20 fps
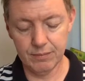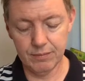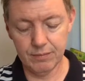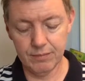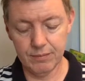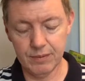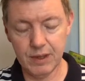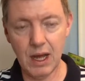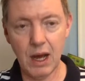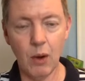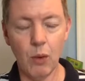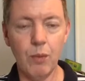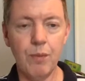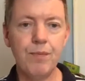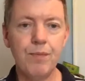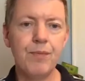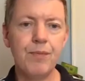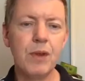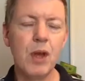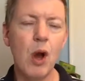Now,
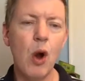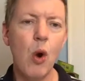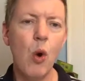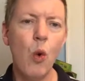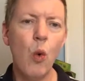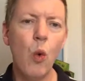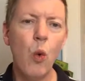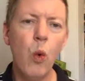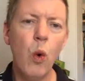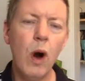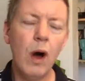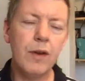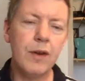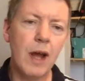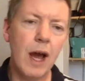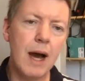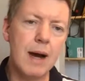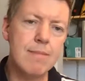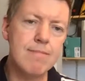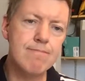what
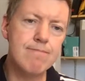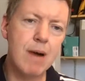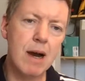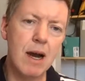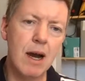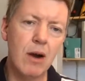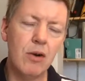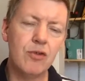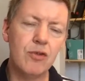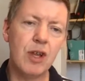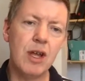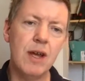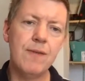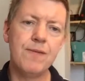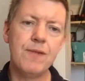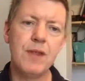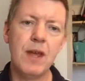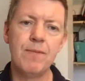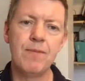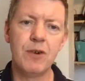about if
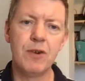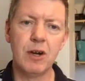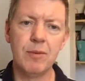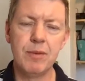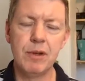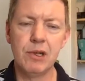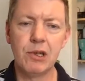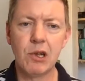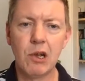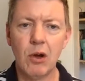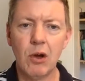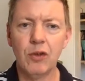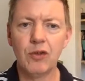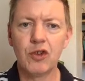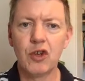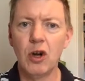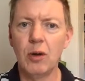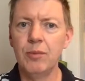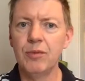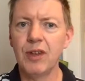the adverbial clause
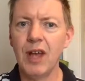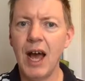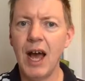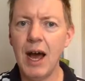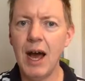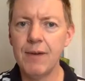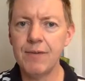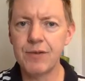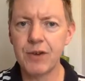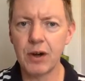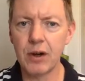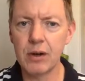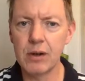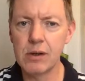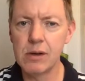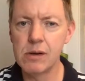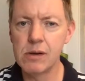comes after?